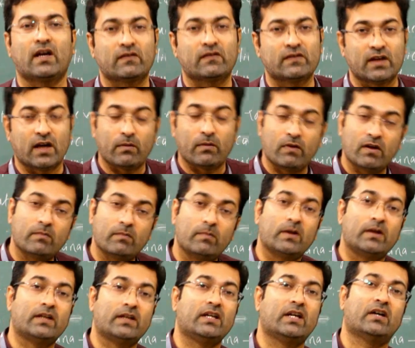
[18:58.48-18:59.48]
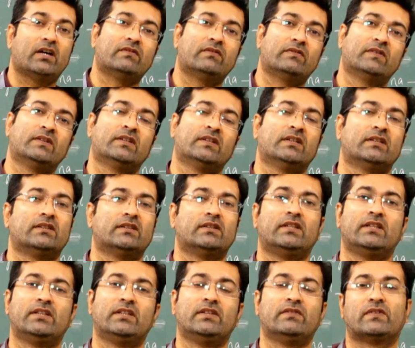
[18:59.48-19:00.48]
the availability of
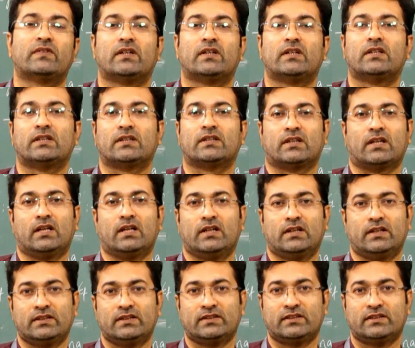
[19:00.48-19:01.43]
the different colored